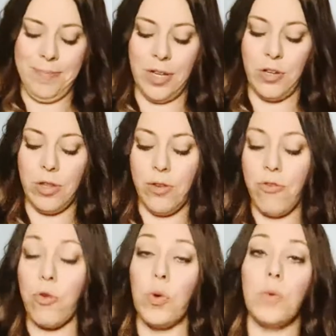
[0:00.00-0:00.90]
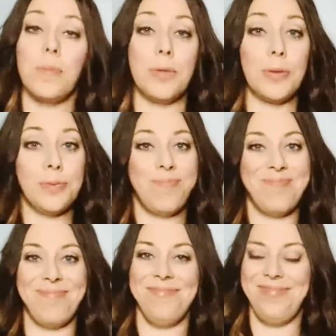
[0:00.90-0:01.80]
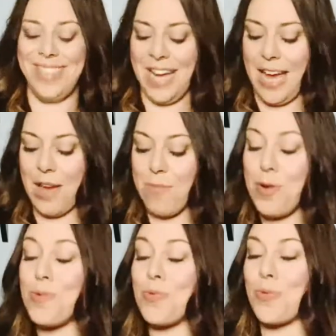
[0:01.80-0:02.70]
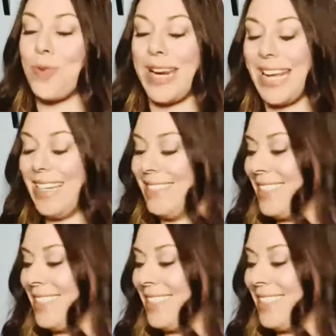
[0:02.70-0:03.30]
under the full moon. I'm ready.